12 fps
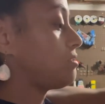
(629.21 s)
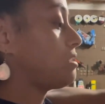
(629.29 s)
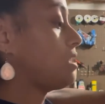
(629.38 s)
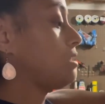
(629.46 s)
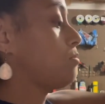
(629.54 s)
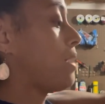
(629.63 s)

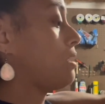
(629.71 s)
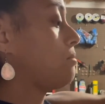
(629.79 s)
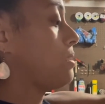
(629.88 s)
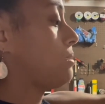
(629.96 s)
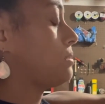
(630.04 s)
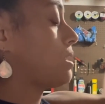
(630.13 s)
It's bad,
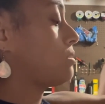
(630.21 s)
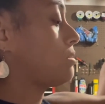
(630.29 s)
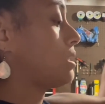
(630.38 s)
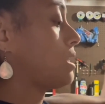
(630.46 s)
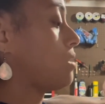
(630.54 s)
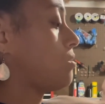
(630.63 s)
babe. Not
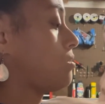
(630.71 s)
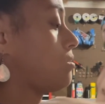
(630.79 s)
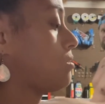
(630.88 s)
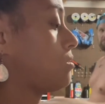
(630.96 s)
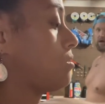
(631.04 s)
right now. No,